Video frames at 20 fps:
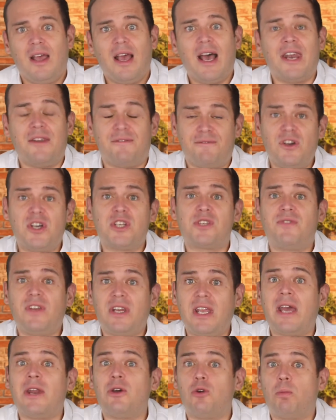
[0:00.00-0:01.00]
And the first
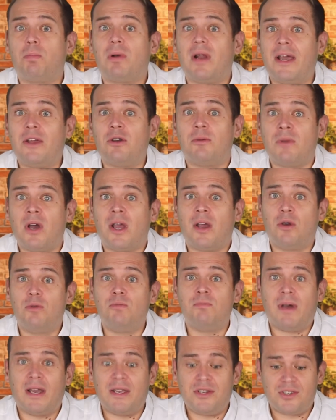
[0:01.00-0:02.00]
video that will play on my
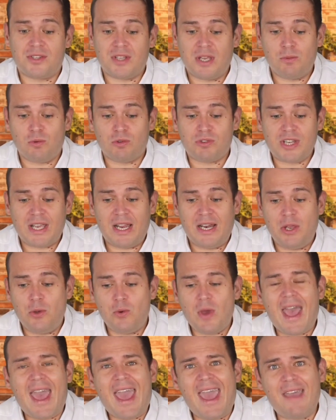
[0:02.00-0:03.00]
homepage thing will tell
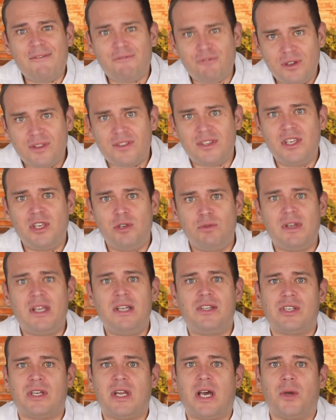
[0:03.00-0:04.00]
you everything you
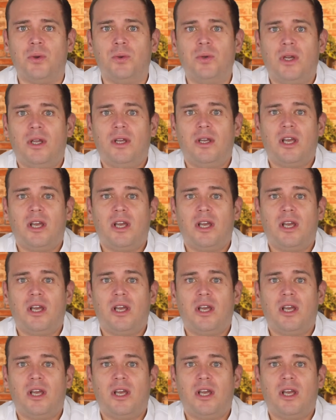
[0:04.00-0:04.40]
need to know